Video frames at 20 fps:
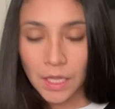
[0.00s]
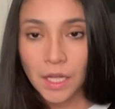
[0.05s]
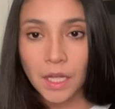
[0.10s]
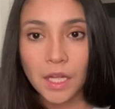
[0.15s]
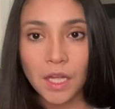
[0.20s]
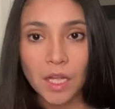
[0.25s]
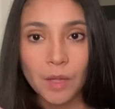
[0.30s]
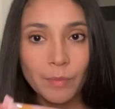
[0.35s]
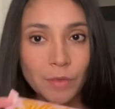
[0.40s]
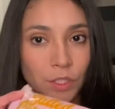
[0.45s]

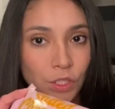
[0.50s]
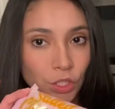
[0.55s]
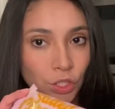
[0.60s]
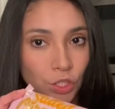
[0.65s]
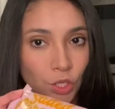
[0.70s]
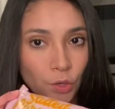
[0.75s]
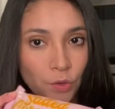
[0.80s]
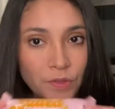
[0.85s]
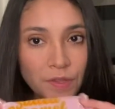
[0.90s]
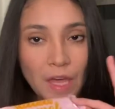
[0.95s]
Um,
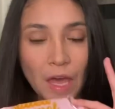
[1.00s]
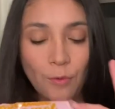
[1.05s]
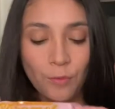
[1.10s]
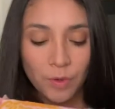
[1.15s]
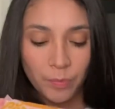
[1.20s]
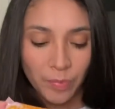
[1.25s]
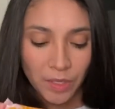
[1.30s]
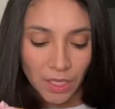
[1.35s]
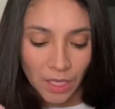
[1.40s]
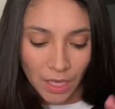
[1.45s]
so that
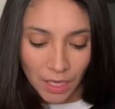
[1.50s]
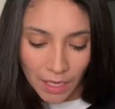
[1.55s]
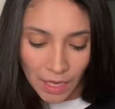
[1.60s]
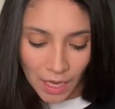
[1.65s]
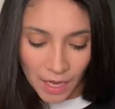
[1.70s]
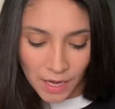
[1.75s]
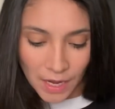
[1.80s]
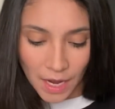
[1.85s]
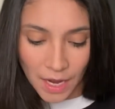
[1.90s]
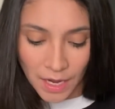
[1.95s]
would be,
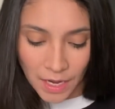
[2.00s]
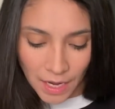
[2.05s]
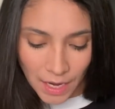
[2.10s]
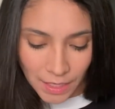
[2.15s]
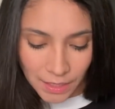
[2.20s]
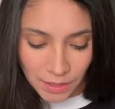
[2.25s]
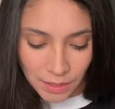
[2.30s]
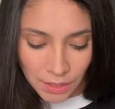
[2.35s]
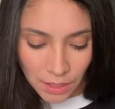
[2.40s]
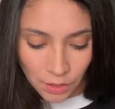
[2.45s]
again, a
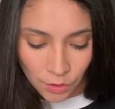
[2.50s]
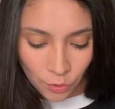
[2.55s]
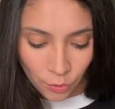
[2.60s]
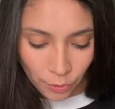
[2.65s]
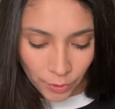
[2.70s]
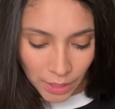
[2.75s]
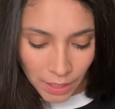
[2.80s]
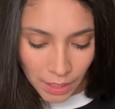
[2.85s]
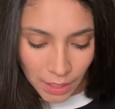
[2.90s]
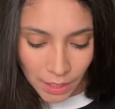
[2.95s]
nice
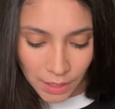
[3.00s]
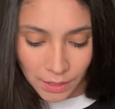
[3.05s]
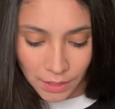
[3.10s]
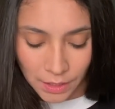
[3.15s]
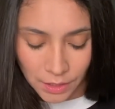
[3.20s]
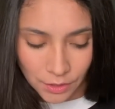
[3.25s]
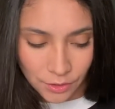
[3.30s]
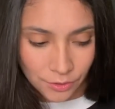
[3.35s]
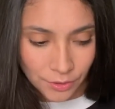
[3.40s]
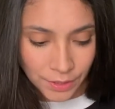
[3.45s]
quick
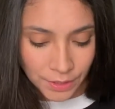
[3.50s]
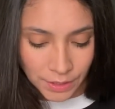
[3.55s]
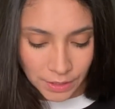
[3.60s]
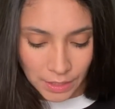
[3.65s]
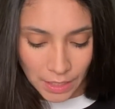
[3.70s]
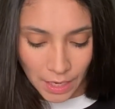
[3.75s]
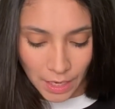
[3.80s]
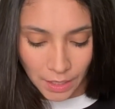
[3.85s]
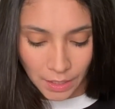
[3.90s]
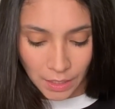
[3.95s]
little
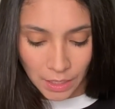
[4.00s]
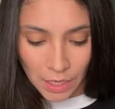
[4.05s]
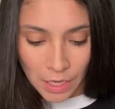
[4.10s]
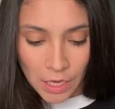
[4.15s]
snack.